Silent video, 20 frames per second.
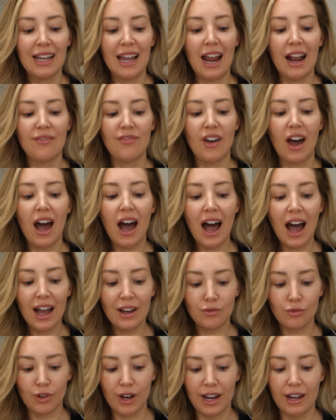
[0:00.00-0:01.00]
and the
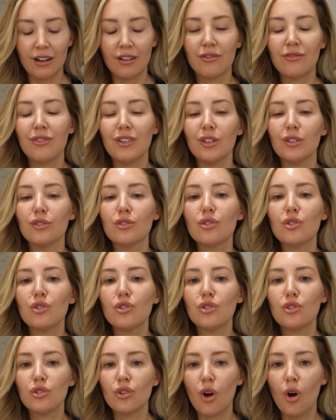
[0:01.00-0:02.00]
hot ring feels
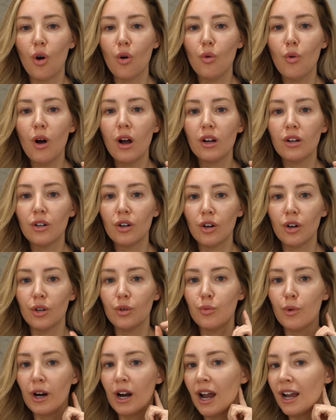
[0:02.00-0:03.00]
so
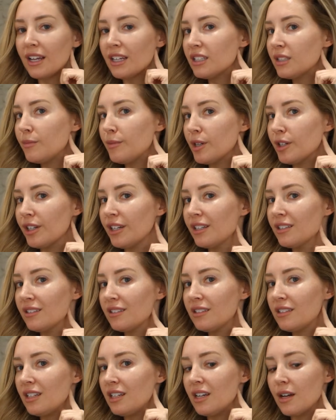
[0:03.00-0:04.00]
good where I
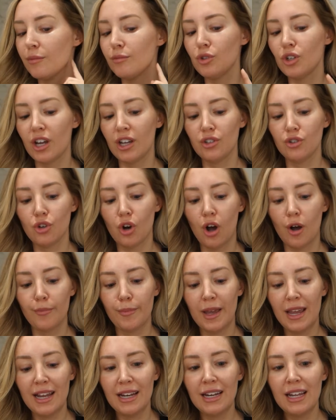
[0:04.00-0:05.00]
experience T M J jaw
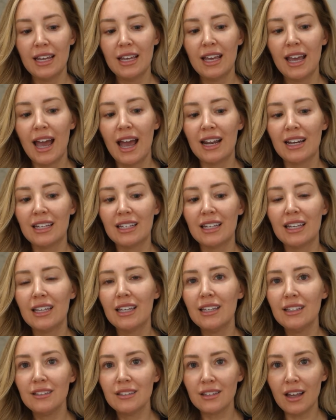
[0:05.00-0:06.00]
pain, and it
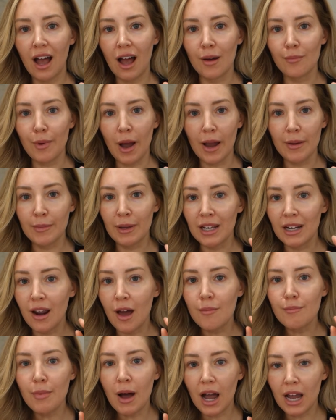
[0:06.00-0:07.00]
heats up, I
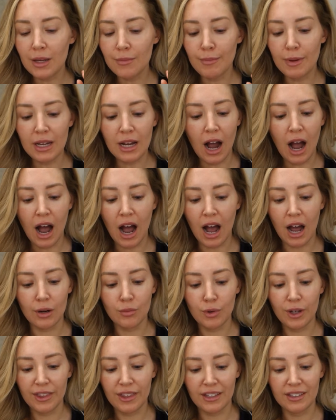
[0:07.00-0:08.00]
mean piping
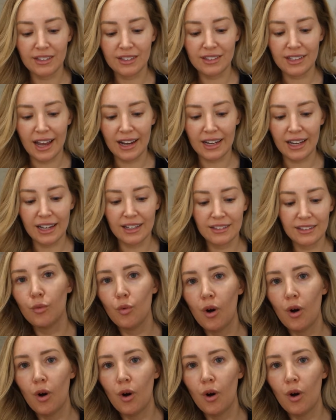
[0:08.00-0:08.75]
hot within seconds.